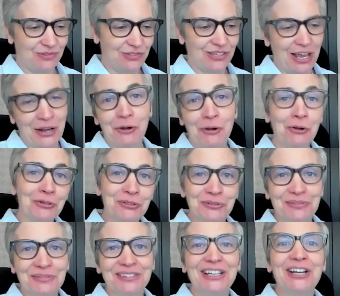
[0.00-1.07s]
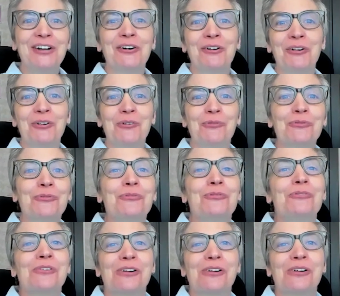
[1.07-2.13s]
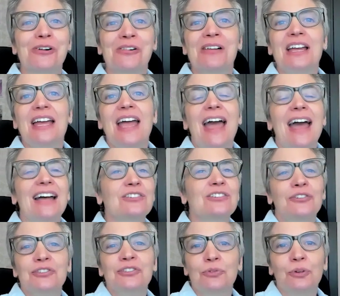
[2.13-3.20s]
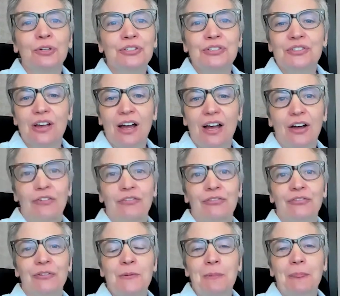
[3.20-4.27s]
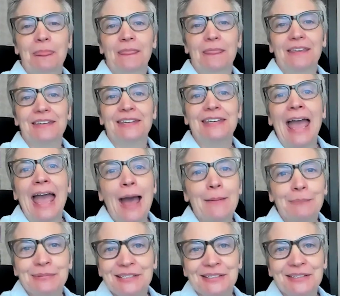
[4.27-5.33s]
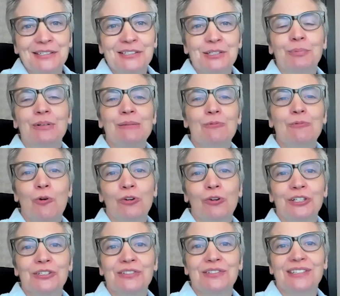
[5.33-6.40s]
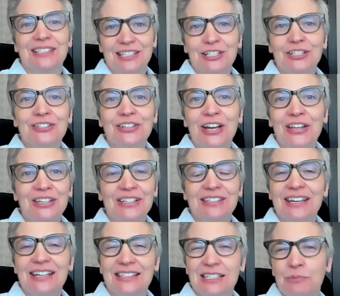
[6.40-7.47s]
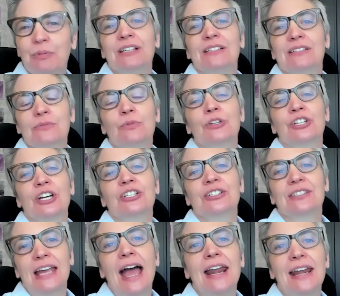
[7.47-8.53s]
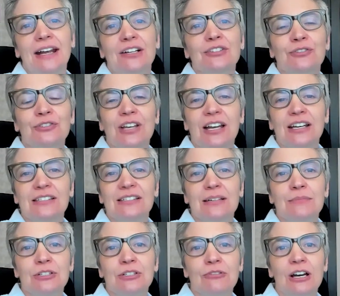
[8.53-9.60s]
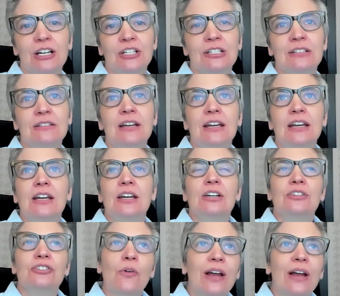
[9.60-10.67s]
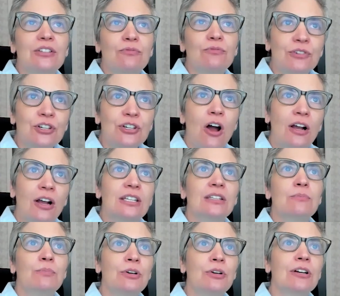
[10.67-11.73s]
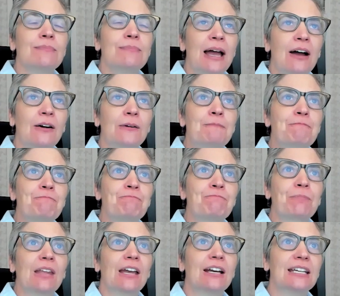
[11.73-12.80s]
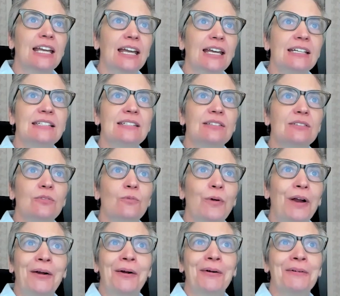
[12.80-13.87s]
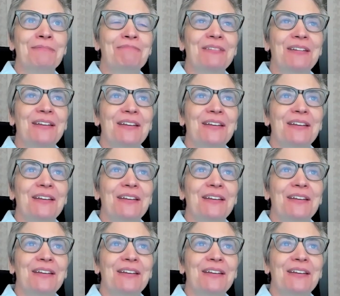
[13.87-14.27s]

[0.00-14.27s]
settled legal rule has all sorts of gaps in the Supreme Court's decisions on these cases, places where judges can exercise some discretion. So I talk in the book about a case where